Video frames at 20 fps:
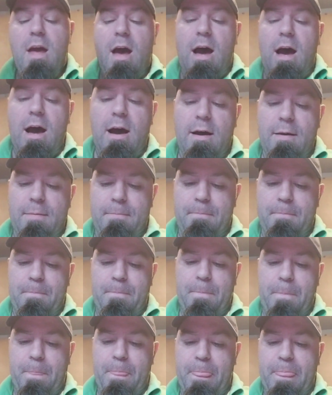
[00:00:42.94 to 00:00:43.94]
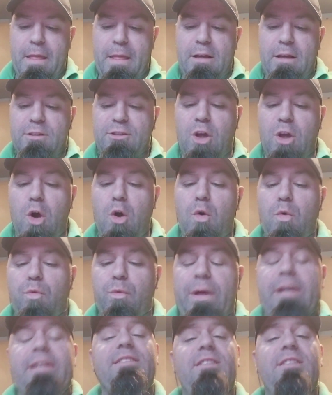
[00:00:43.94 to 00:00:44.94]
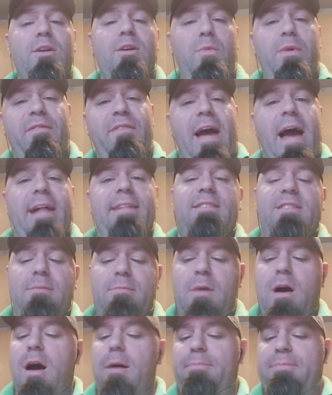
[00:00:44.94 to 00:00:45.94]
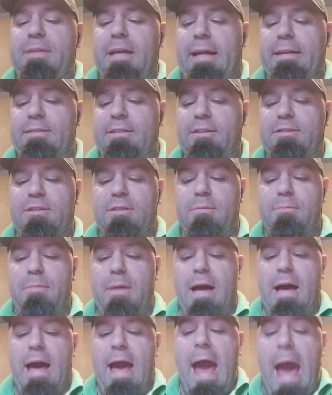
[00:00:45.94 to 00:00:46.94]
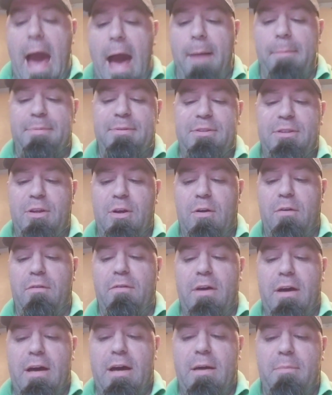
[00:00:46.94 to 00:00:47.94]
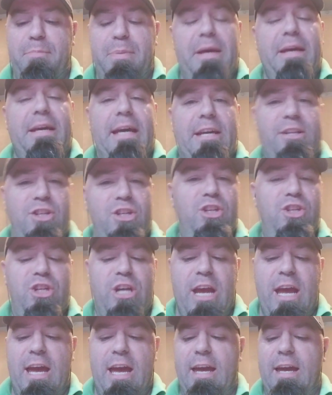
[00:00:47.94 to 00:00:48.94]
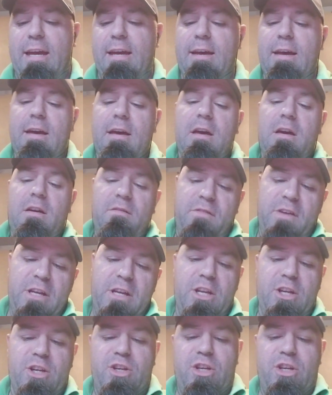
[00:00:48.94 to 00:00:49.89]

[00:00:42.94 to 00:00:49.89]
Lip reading: Um, so recently we've had some updates to some apps, PKGJ, Vita